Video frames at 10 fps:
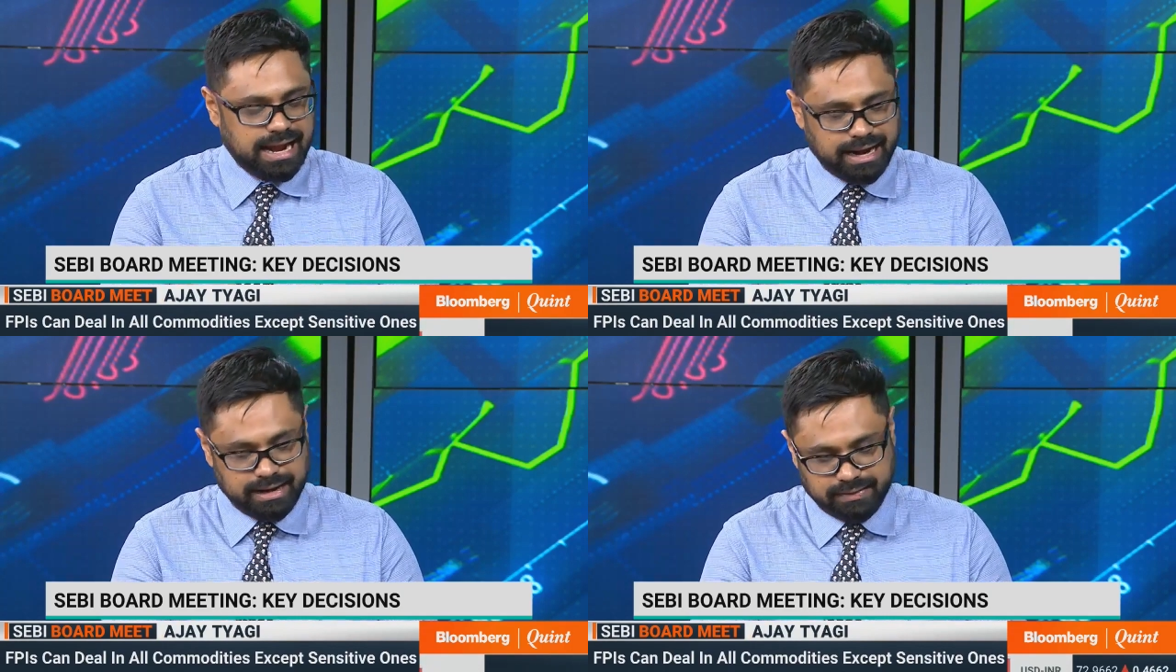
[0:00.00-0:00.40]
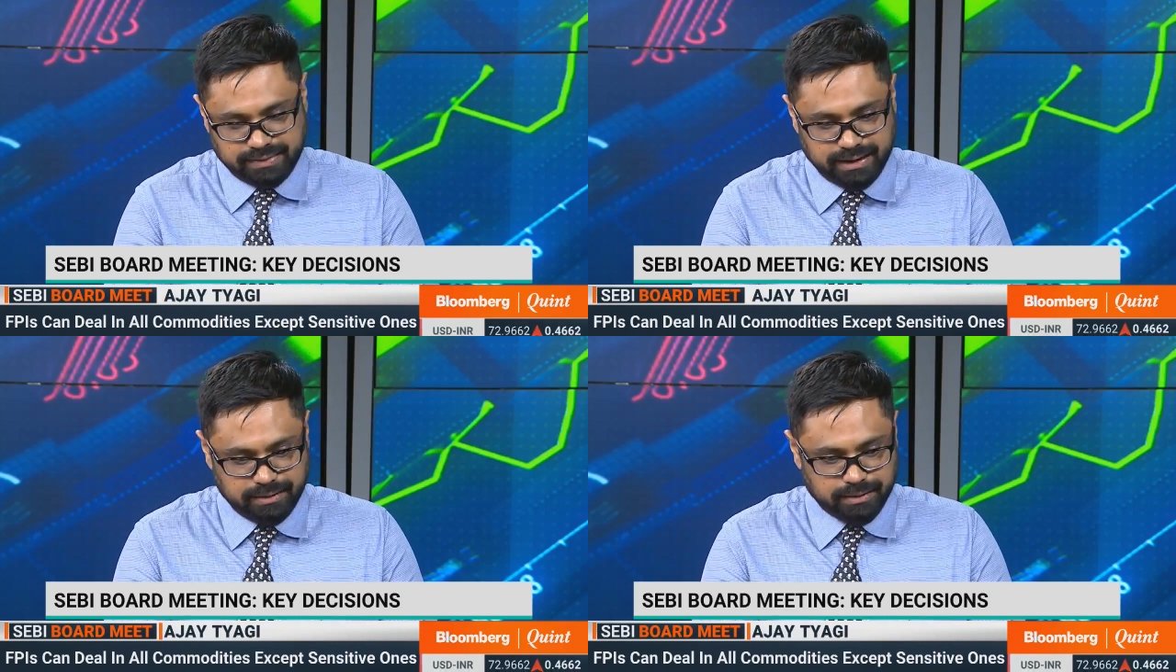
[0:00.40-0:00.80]
and
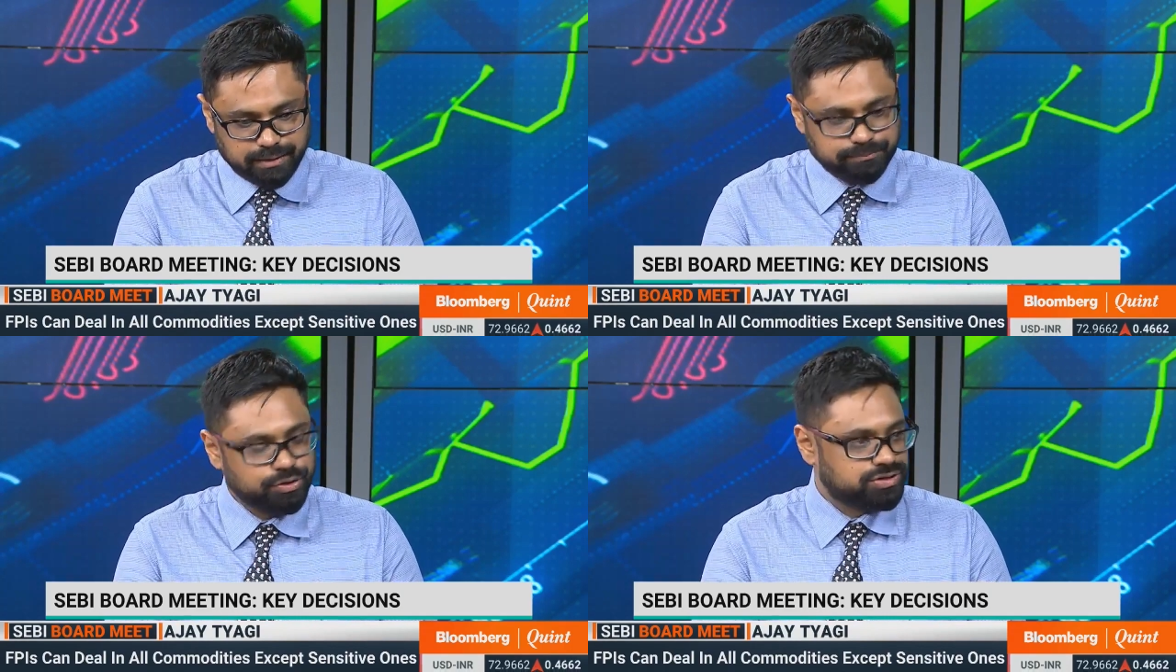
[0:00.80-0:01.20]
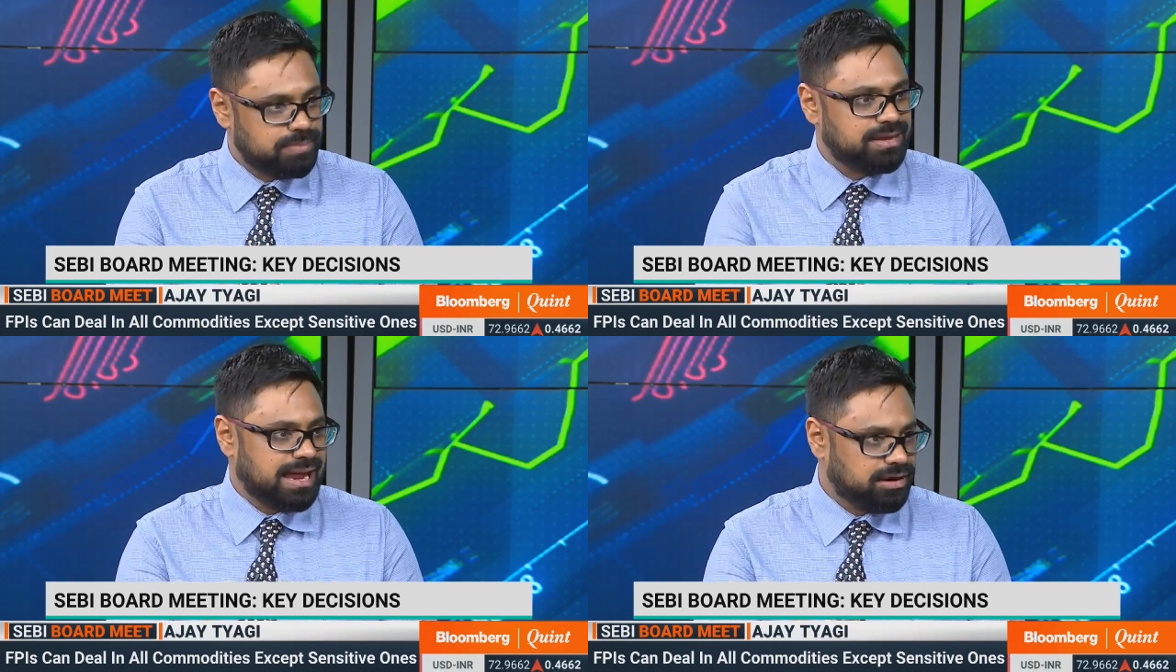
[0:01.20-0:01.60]
then
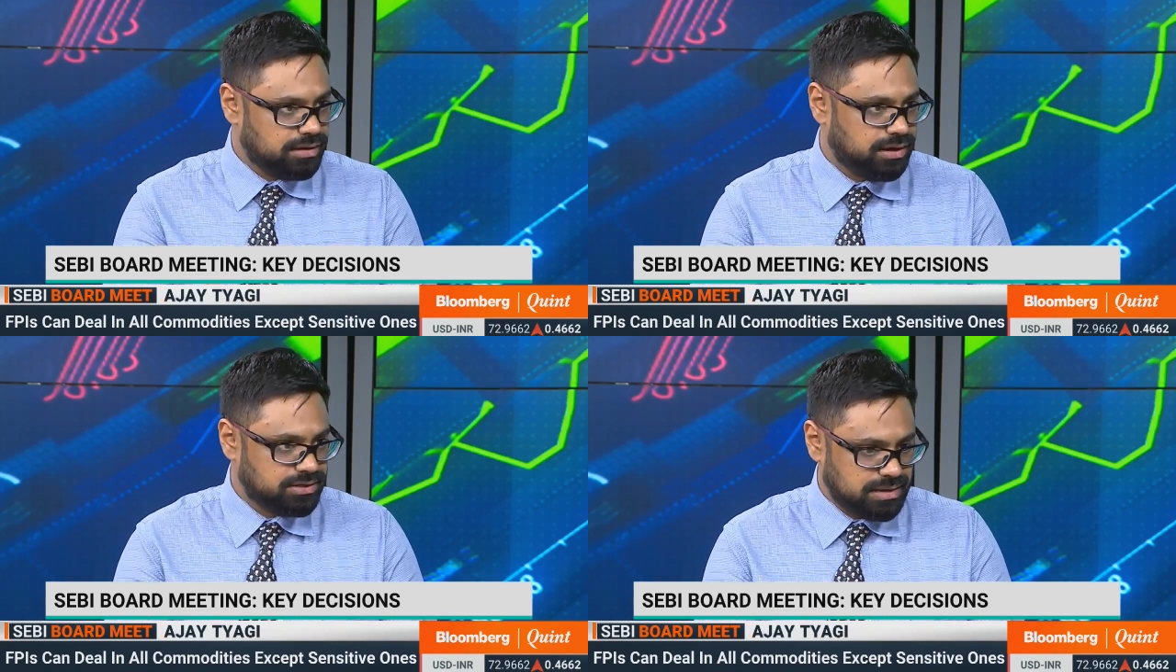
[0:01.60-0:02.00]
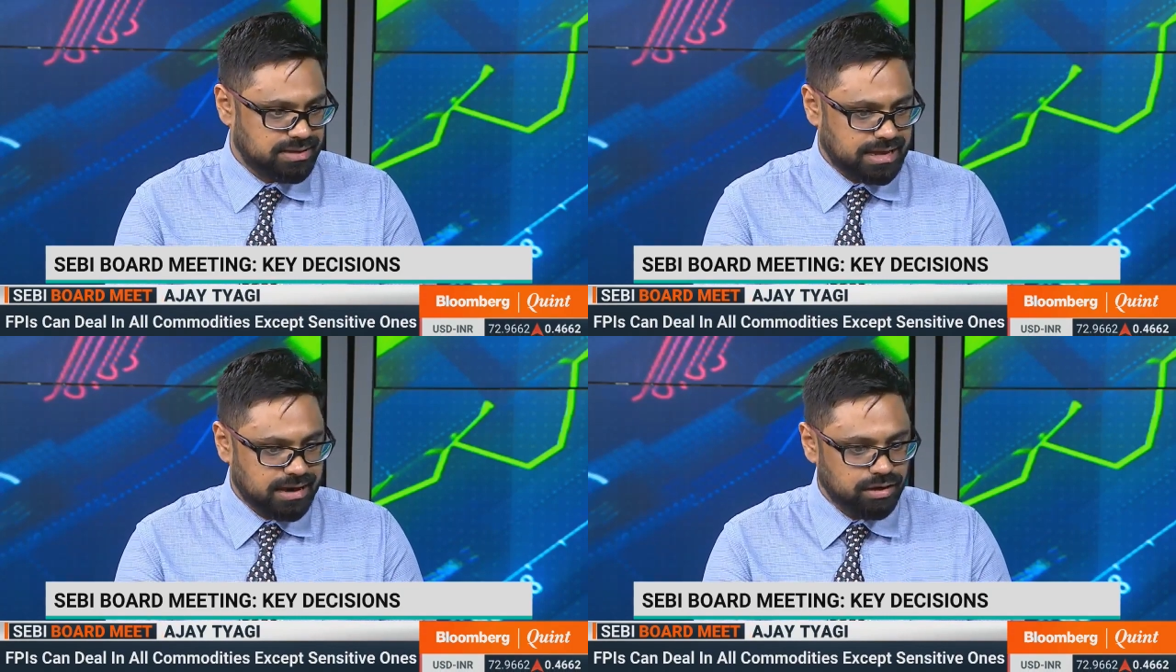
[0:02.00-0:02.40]

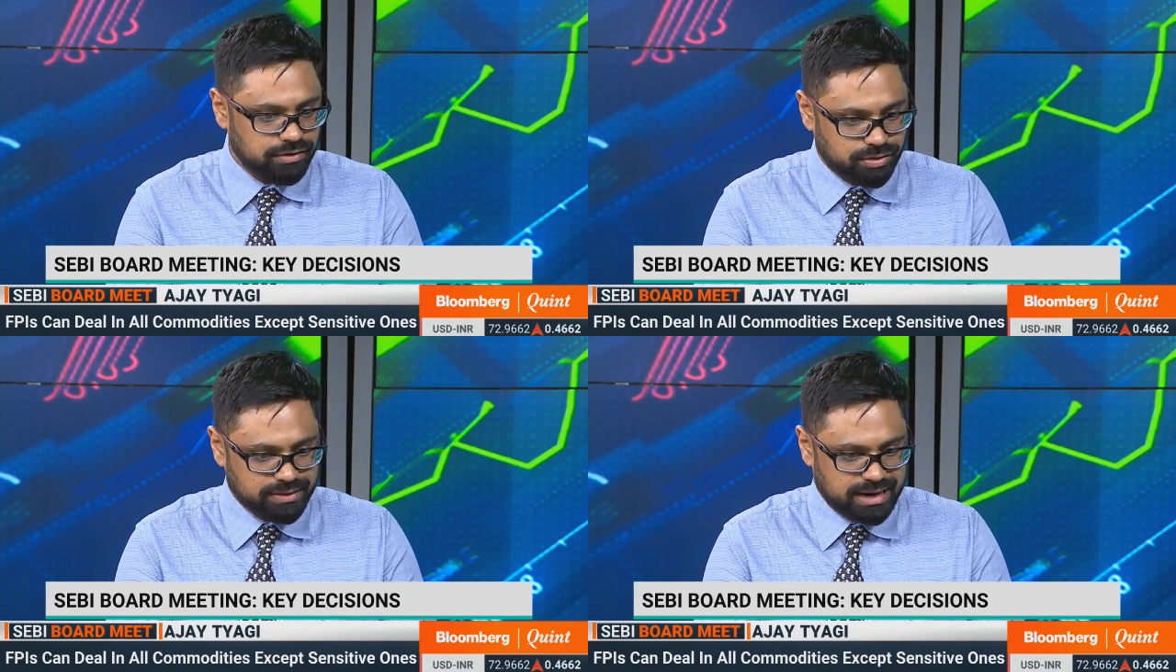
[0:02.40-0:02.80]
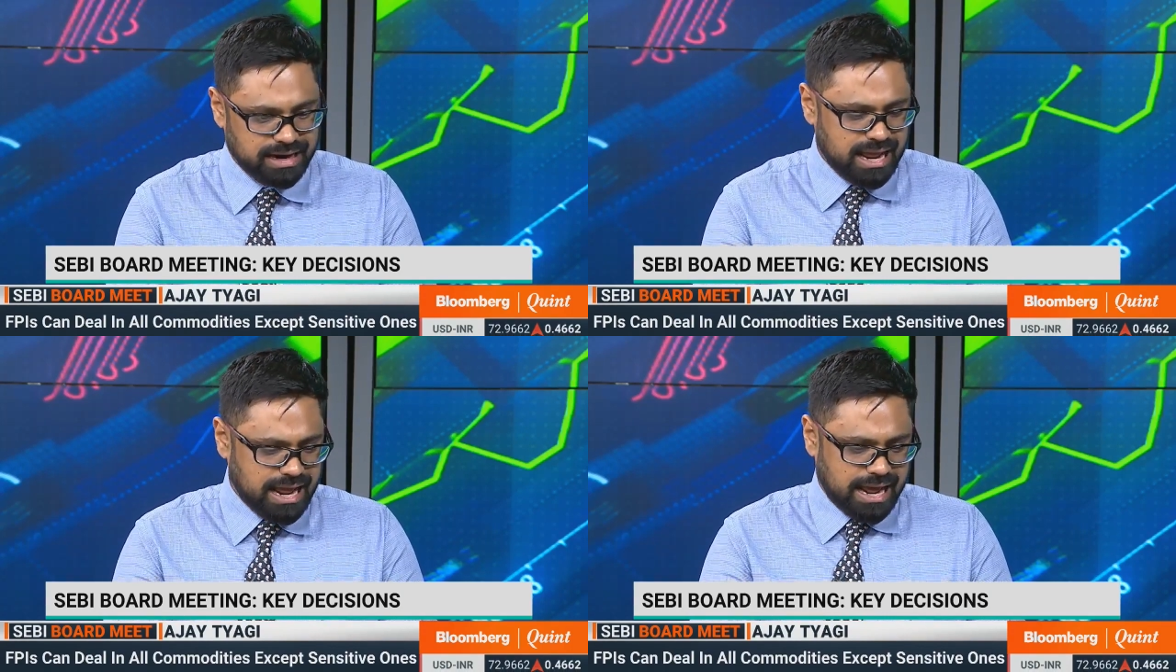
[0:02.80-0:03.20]
SEBI can learn from that.